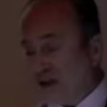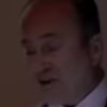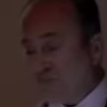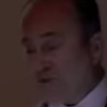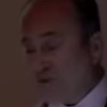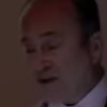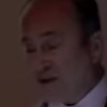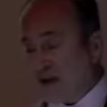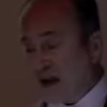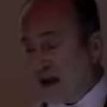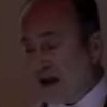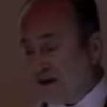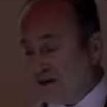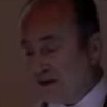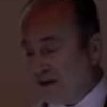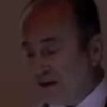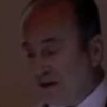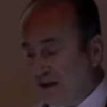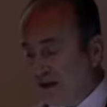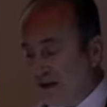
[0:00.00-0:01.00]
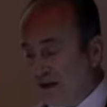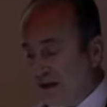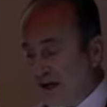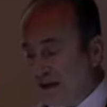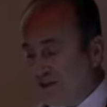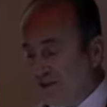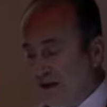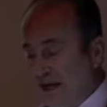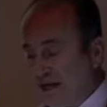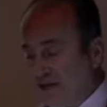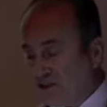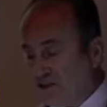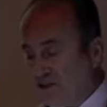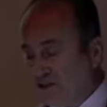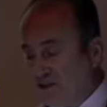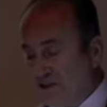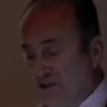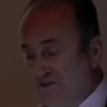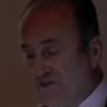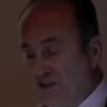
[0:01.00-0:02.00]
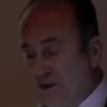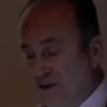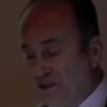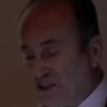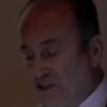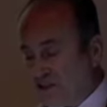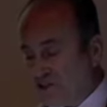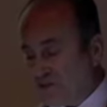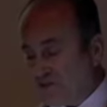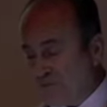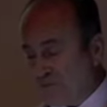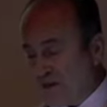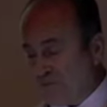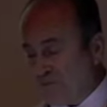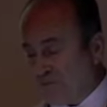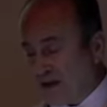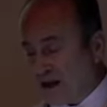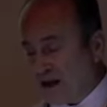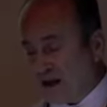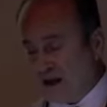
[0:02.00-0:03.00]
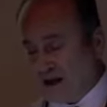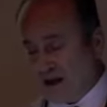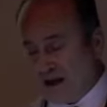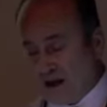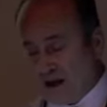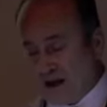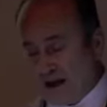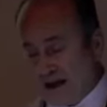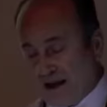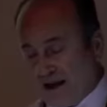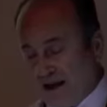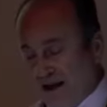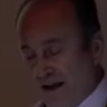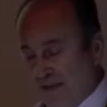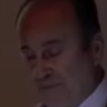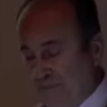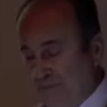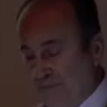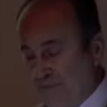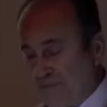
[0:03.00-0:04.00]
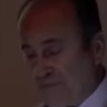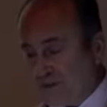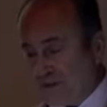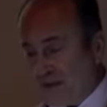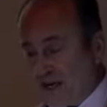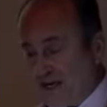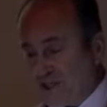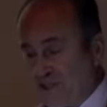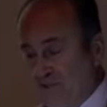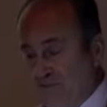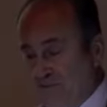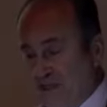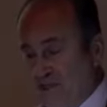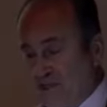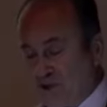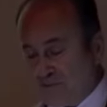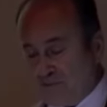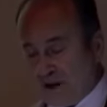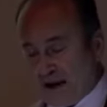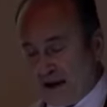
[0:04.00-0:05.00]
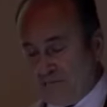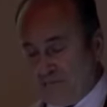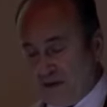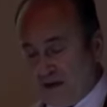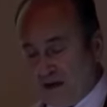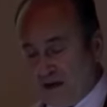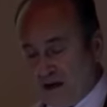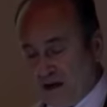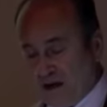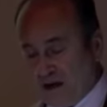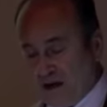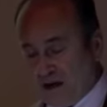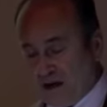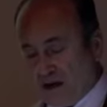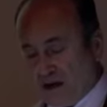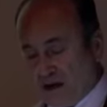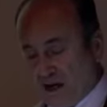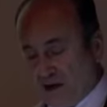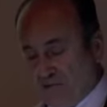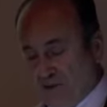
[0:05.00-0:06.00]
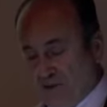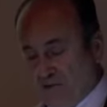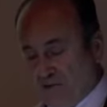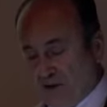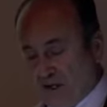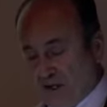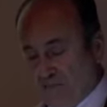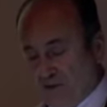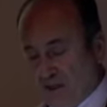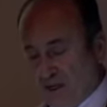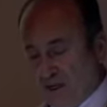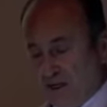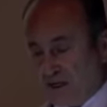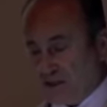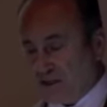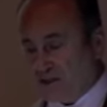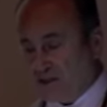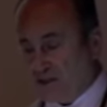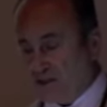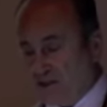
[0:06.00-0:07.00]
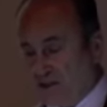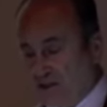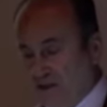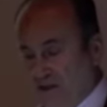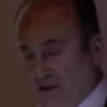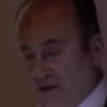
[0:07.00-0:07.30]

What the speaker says: summary now, and that is, if you could just remember, SMS your baby, I'd be really pleased,